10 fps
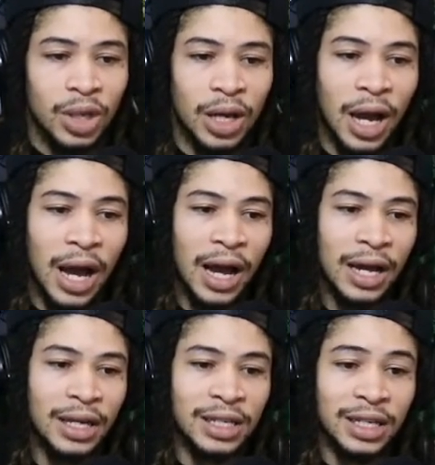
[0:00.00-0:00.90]
I
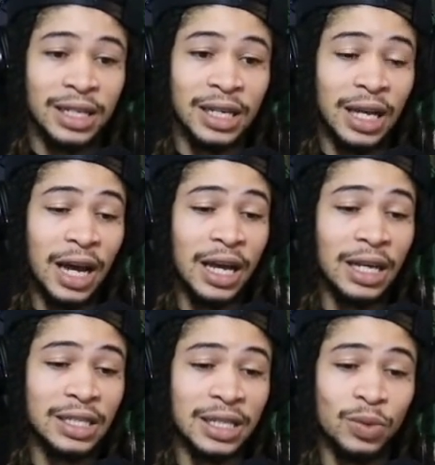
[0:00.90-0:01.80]

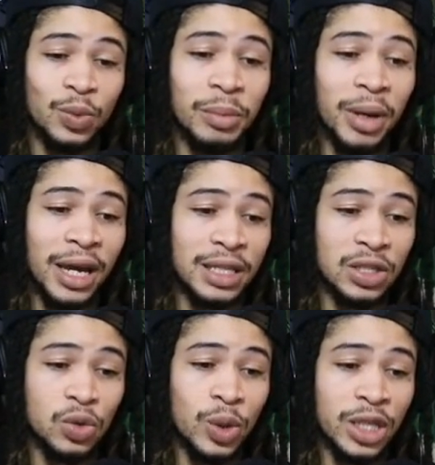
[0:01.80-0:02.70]
actually went back and
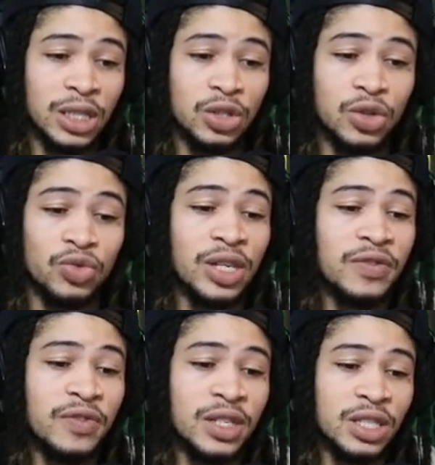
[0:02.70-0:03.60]
switched to
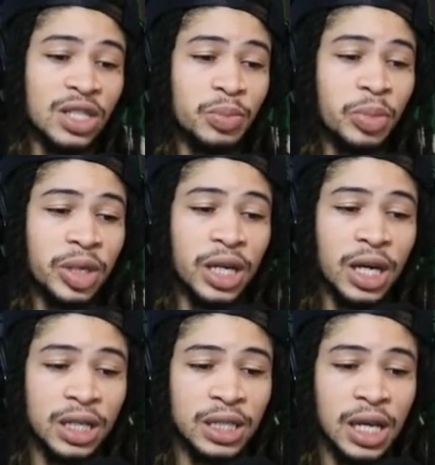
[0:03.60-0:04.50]
defense just because
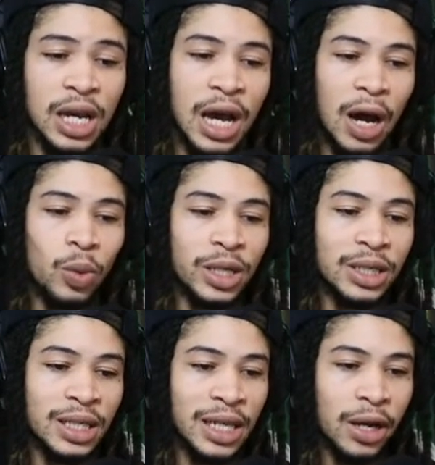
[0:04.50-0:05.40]
I wanted to
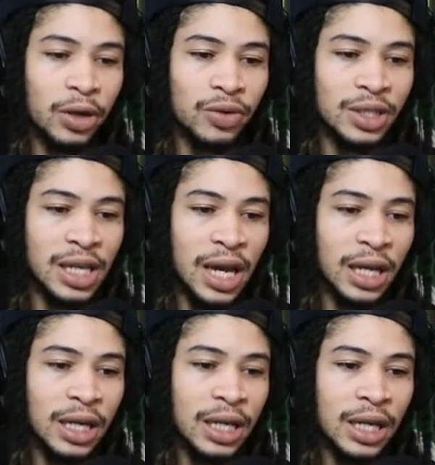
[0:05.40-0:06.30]
counterattack,
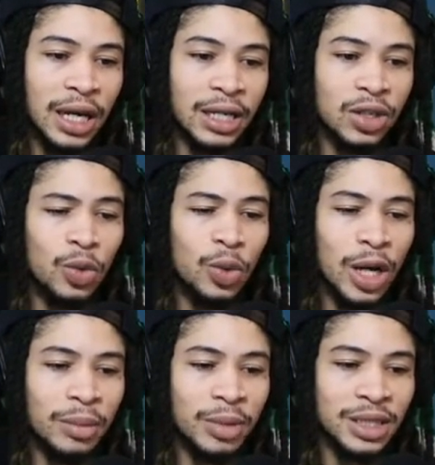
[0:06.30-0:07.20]
and I do want him
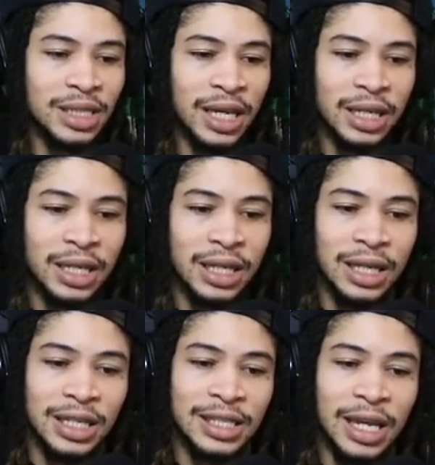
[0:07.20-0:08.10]
to take less
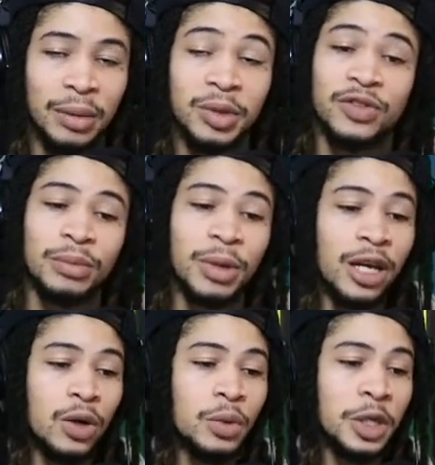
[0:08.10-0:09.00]
damage from
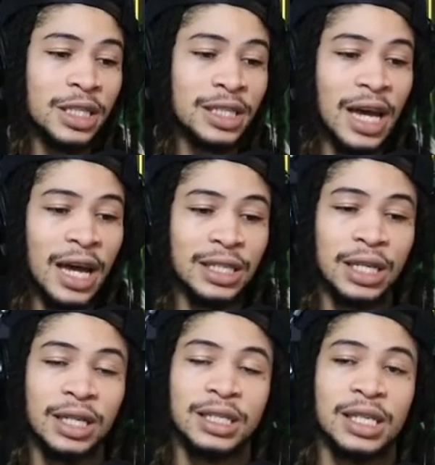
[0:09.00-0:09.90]
AoE attacks
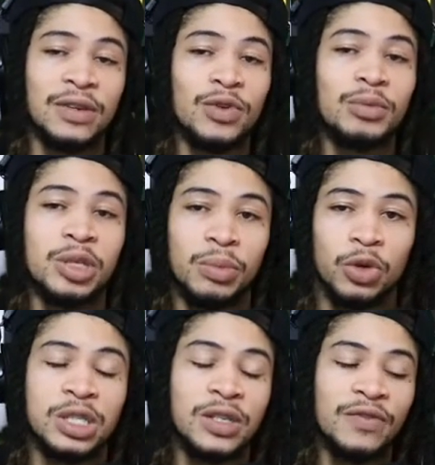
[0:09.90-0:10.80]
to give him some more
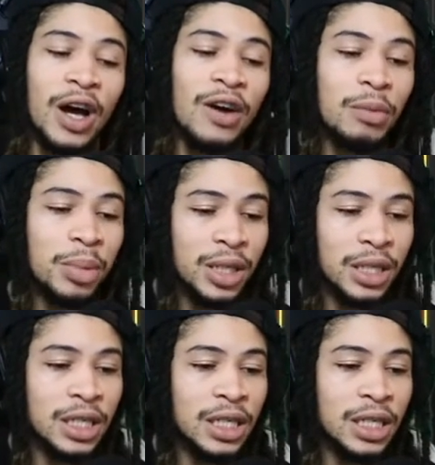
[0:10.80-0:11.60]
survivability.